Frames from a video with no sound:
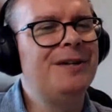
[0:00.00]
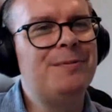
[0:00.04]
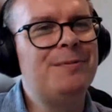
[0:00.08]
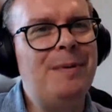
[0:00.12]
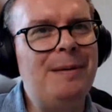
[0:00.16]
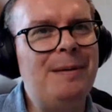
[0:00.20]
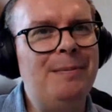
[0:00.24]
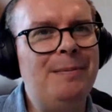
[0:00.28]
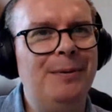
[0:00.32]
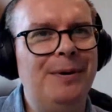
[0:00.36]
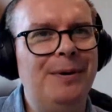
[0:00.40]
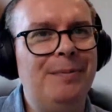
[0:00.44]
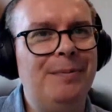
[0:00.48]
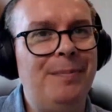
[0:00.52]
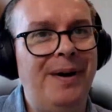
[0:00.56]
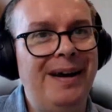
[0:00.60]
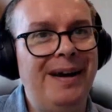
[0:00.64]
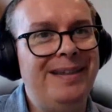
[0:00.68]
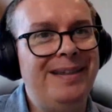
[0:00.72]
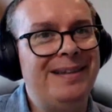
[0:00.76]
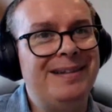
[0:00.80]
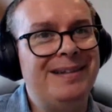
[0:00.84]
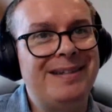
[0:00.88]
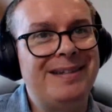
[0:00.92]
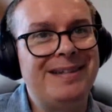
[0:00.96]
those people with
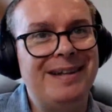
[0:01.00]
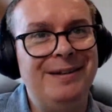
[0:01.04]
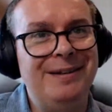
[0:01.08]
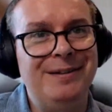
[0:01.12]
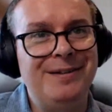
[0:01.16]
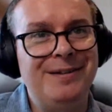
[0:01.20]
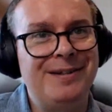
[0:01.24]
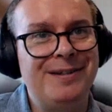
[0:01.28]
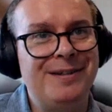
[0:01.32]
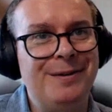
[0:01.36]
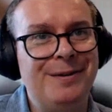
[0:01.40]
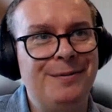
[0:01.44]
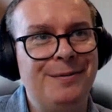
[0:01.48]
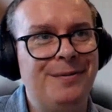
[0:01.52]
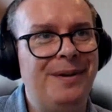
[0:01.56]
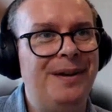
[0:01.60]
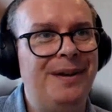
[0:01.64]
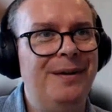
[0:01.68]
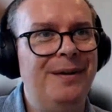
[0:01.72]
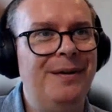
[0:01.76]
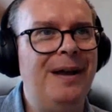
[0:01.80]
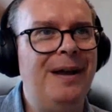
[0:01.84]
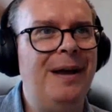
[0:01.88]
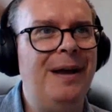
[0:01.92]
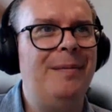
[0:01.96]
Python skills who
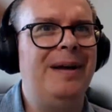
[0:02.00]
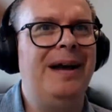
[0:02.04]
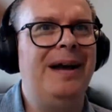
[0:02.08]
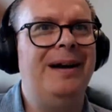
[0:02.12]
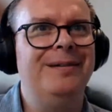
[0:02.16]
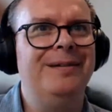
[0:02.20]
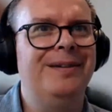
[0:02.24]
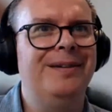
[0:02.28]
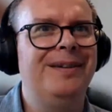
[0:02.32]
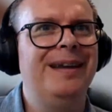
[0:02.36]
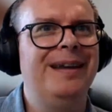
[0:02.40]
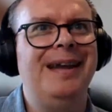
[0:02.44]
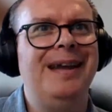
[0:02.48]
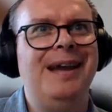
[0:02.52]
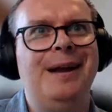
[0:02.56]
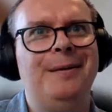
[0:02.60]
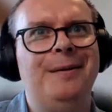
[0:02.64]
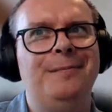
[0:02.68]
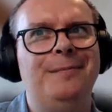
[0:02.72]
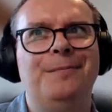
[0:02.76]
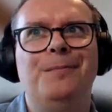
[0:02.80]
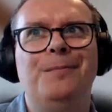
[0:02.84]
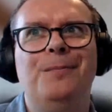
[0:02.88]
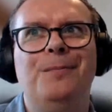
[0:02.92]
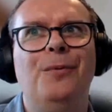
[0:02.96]
are coming out and
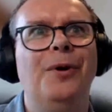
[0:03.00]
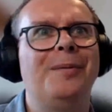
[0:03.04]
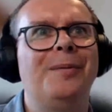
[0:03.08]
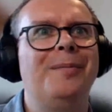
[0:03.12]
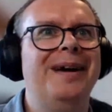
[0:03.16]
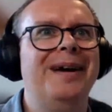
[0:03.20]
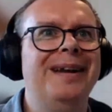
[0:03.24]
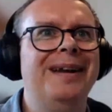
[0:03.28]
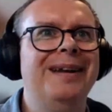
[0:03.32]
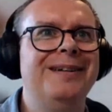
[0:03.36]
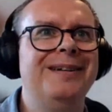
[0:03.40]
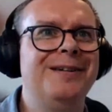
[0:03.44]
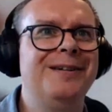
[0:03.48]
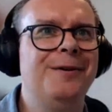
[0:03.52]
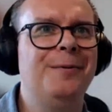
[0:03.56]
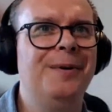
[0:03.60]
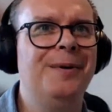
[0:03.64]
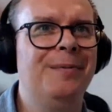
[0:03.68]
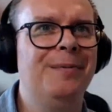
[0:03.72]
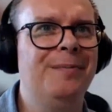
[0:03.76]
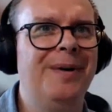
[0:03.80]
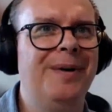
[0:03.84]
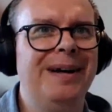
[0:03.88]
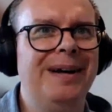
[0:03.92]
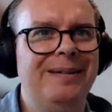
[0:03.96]
thinking, what am I going to do
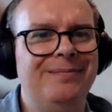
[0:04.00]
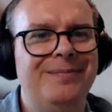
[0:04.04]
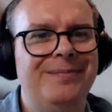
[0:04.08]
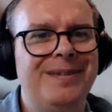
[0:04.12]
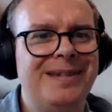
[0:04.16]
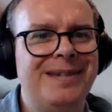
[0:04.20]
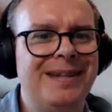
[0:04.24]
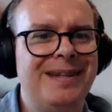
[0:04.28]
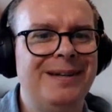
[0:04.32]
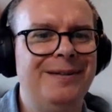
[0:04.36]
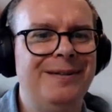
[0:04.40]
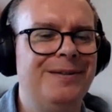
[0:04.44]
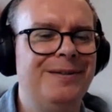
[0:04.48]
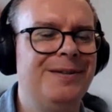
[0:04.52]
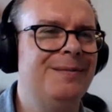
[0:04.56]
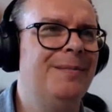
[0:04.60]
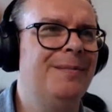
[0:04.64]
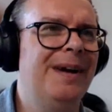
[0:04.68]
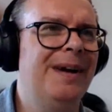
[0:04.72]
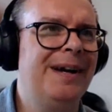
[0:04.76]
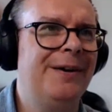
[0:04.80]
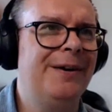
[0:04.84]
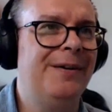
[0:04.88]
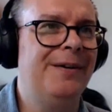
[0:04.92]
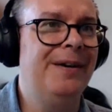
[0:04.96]
with my skills in
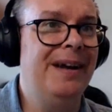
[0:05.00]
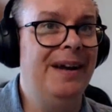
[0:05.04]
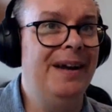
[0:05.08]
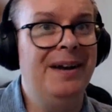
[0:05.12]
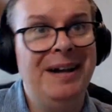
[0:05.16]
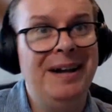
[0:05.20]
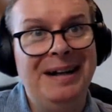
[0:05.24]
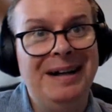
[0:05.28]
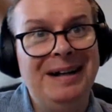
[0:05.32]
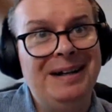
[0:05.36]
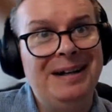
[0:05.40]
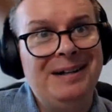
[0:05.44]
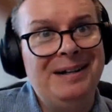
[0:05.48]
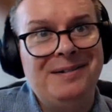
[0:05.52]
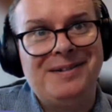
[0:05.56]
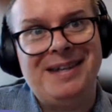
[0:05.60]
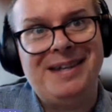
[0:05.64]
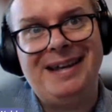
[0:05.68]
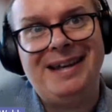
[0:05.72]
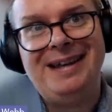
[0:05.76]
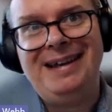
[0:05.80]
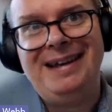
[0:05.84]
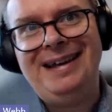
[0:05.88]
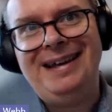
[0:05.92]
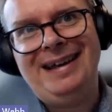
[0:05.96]
my career?
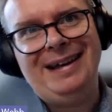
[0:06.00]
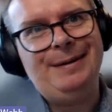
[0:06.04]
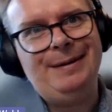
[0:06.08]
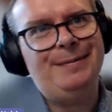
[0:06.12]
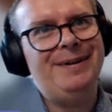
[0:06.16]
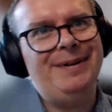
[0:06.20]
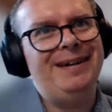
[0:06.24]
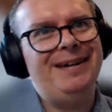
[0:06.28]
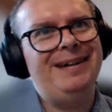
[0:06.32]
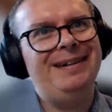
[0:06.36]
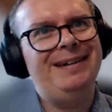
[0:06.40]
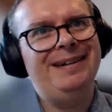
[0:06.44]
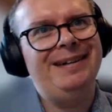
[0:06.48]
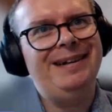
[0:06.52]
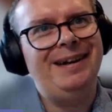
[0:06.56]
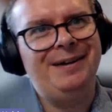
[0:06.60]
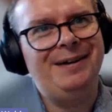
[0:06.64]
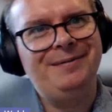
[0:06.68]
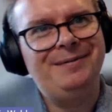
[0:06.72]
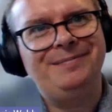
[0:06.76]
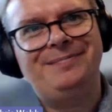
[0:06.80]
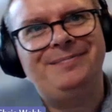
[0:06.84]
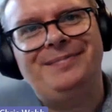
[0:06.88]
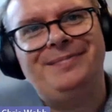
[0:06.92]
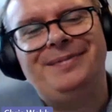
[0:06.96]
Say, hey, well,
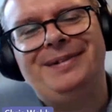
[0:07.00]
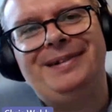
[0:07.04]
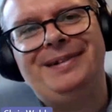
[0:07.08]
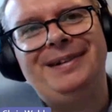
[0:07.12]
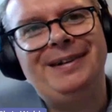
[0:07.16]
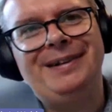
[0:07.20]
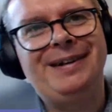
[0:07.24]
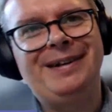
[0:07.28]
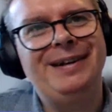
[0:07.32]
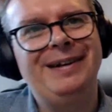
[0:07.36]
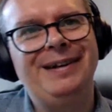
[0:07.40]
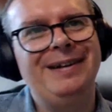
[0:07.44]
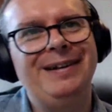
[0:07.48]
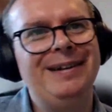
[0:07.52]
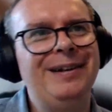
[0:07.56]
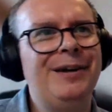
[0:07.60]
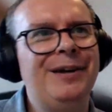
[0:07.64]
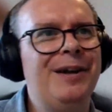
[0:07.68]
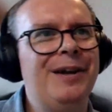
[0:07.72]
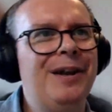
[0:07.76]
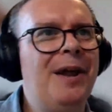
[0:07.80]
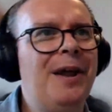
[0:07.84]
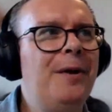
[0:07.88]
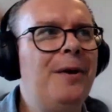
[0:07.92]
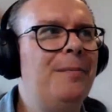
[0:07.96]
look
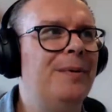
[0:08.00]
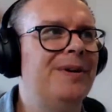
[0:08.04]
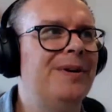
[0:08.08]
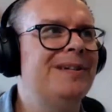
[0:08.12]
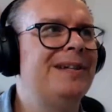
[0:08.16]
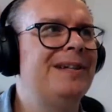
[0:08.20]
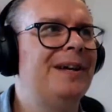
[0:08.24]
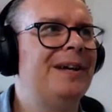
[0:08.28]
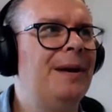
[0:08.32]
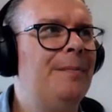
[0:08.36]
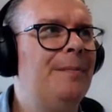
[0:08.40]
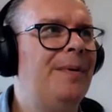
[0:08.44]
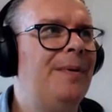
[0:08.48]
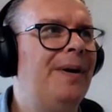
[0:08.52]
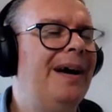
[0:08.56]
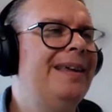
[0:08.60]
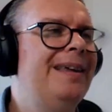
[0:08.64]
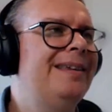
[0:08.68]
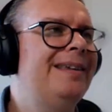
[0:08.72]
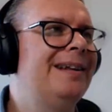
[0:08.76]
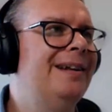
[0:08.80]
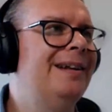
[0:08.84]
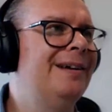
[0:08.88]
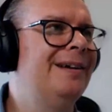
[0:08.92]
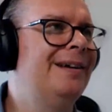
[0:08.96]
at notebooks, look at
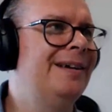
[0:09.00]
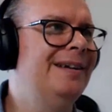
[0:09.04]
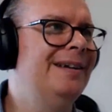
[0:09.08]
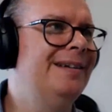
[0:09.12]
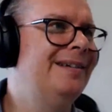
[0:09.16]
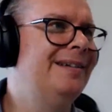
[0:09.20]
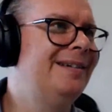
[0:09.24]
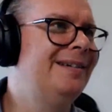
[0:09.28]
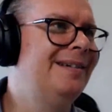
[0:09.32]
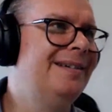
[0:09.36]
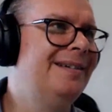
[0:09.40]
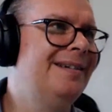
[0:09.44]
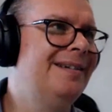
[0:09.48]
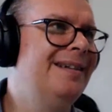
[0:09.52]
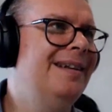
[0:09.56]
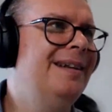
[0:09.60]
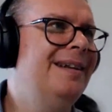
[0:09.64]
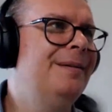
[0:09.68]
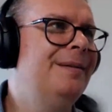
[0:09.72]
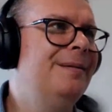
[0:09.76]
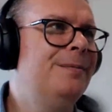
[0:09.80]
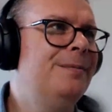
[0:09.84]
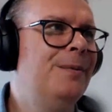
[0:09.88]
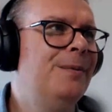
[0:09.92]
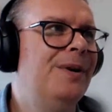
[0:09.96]
Python, look at
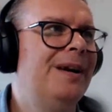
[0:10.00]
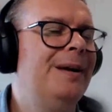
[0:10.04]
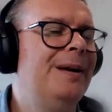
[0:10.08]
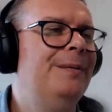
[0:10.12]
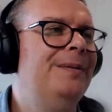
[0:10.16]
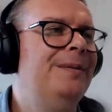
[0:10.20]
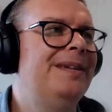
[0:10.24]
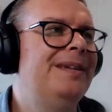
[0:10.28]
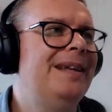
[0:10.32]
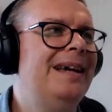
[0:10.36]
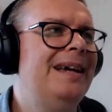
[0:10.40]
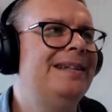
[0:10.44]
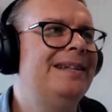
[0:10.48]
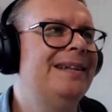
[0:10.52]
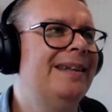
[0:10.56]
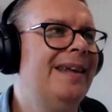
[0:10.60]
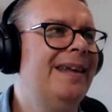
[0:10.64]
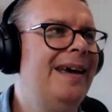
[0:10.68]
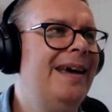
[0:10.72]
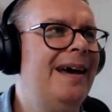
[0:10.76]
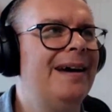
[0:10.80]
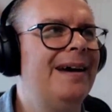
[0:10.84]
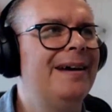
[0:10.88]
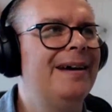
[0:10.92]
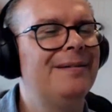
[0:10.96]
working with data
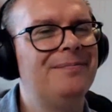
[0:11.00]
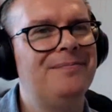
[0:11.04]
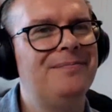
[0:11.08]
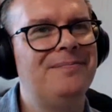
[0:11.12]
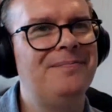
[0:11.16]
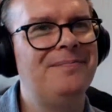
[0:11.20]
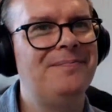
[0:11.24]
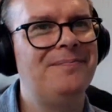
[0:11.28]
there.